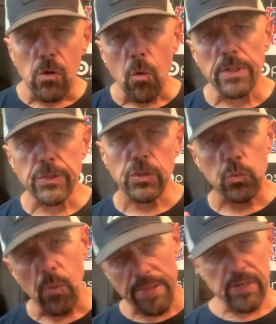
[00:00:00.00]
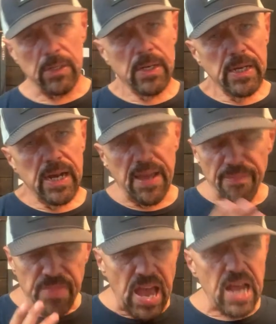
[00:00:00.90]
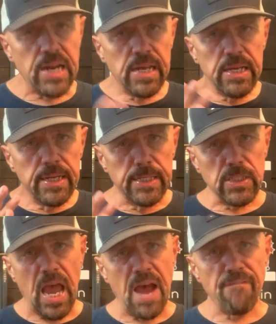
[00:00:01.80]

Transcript: gorgeous weather. And that is half